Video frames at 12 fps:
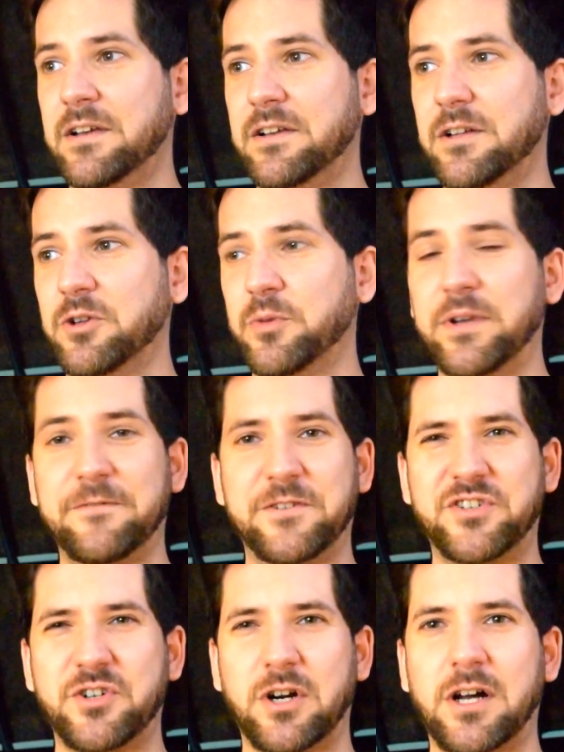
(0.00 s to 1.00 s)
a little bit of
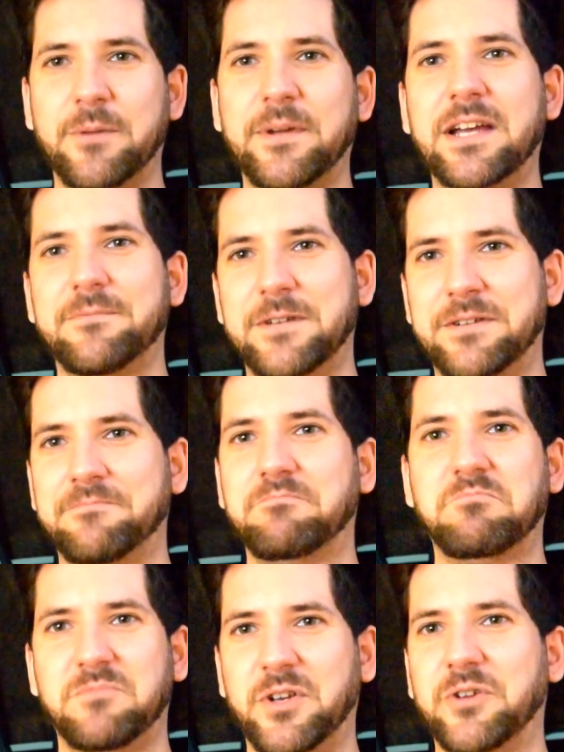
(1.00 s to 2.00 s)
astronomy. I've been
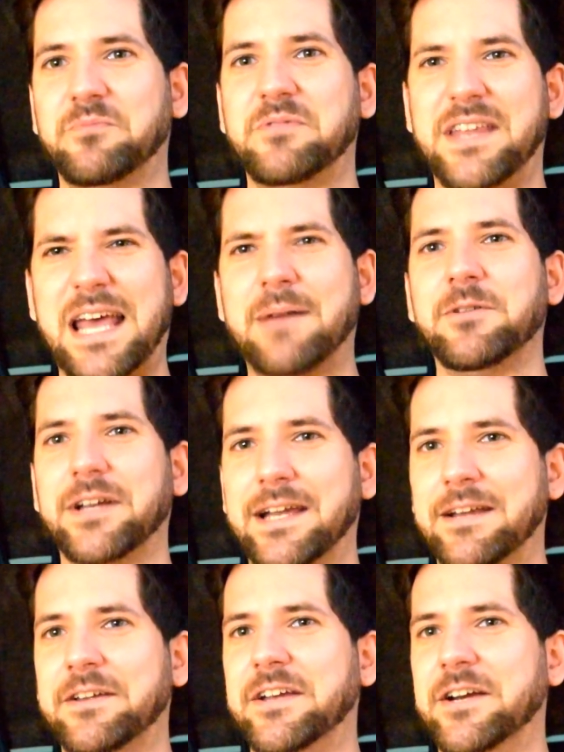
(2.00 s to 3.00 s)
dabbling
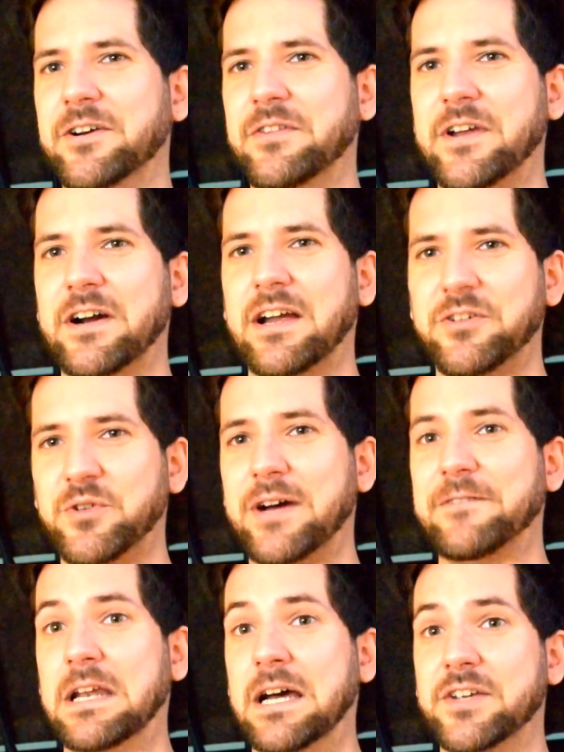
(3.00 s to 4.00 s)
in it here and there. I do
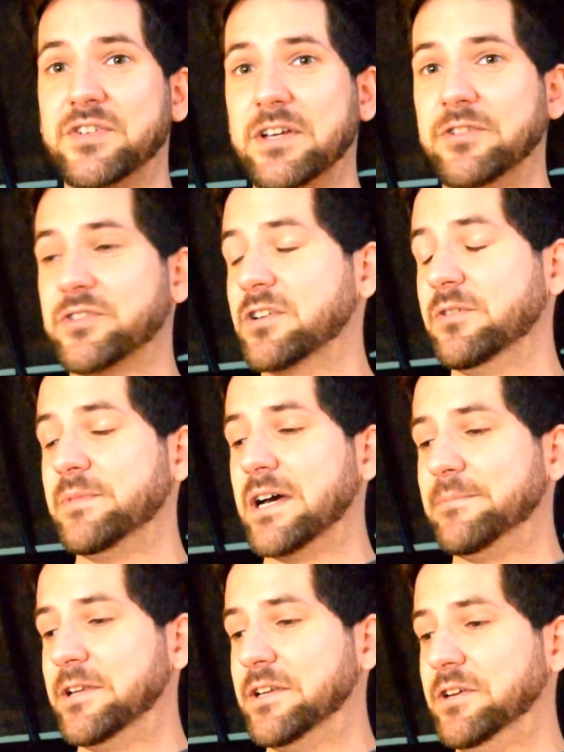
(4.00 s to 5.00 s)
have a nice telescope that
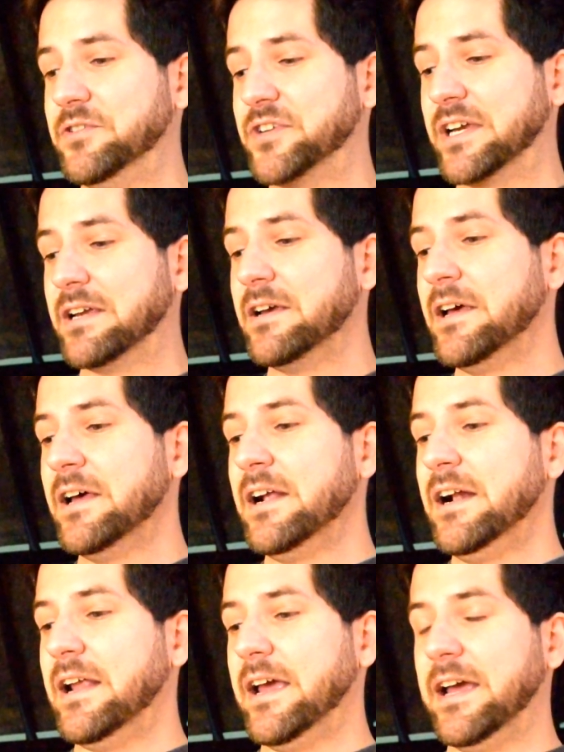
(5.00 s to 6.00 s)
I've been using,
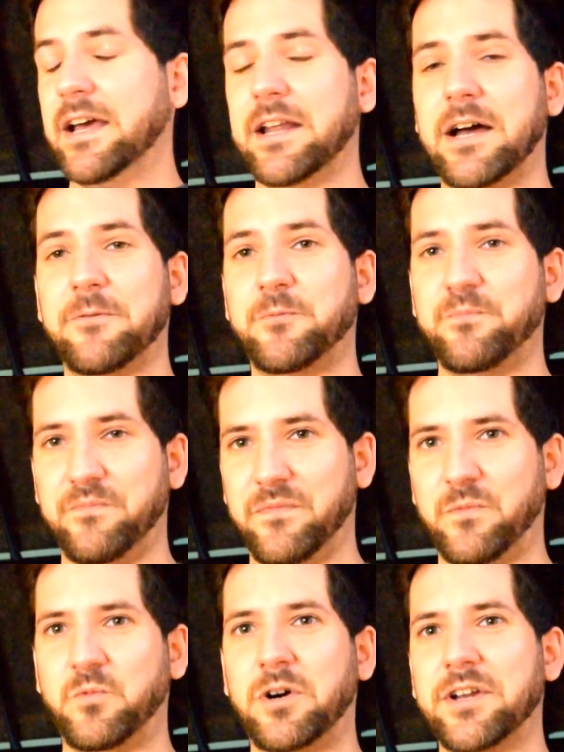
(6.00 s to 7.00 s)
and I
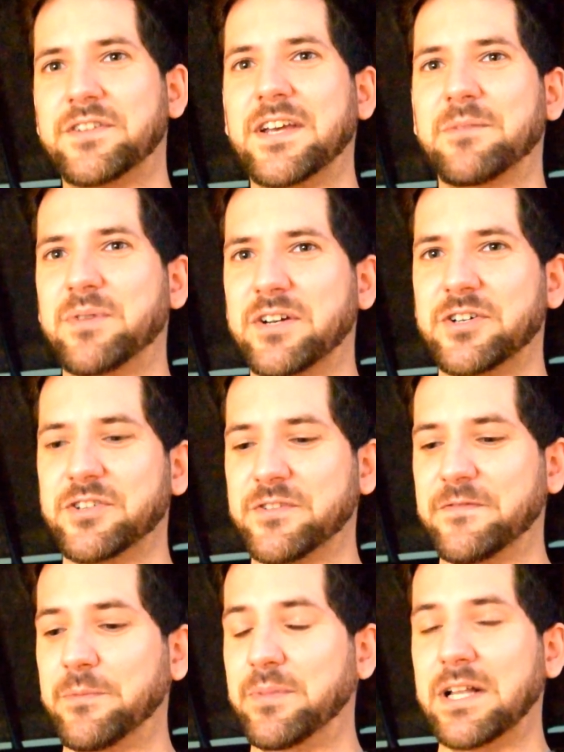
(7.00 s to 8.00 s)
want to take pictures
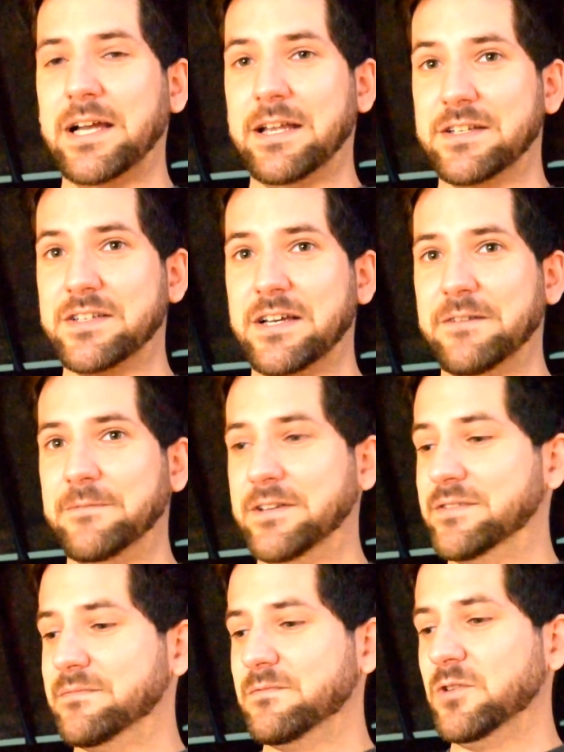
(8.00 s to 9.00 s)
of the planets that I've been
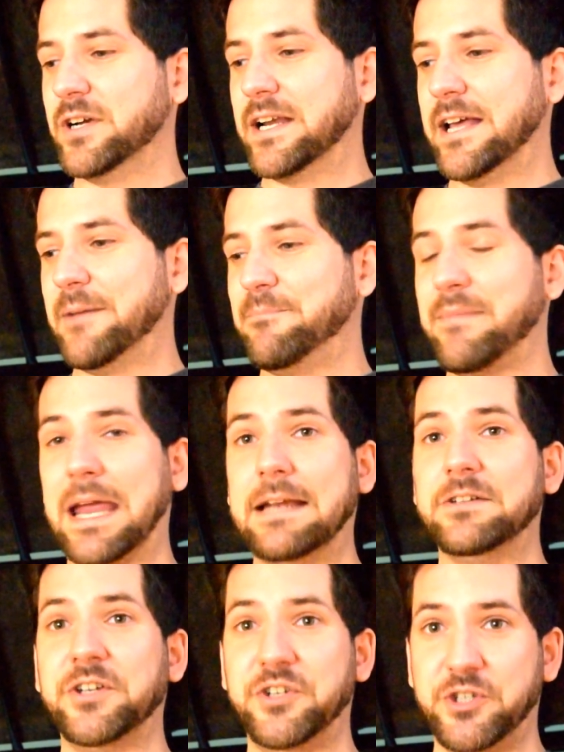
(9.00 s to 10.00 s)
looking at,
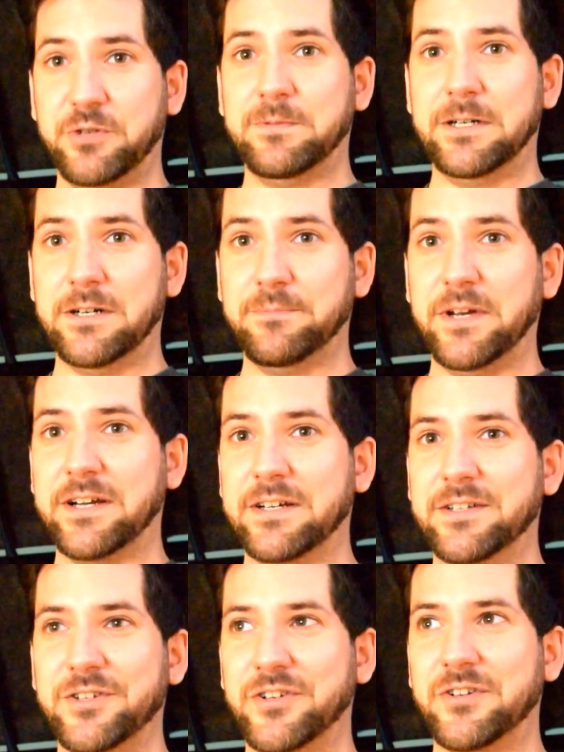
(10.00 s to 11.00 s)
mainly Jupiter,
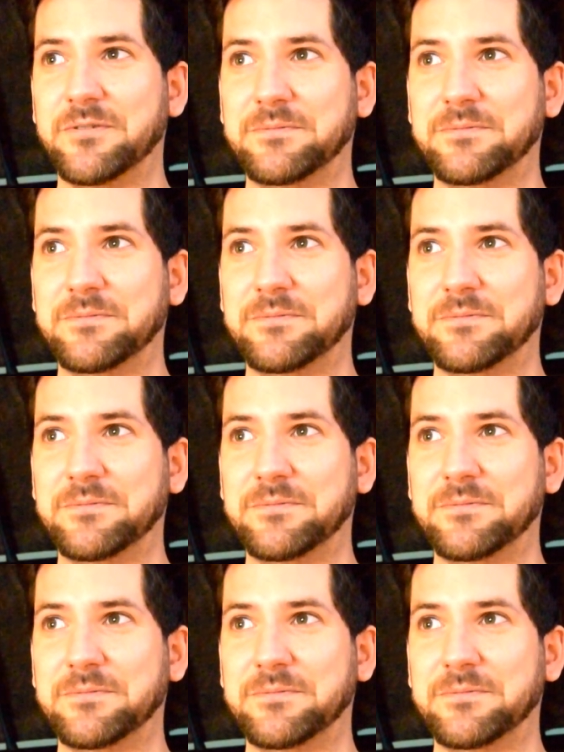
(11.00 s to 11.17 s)
because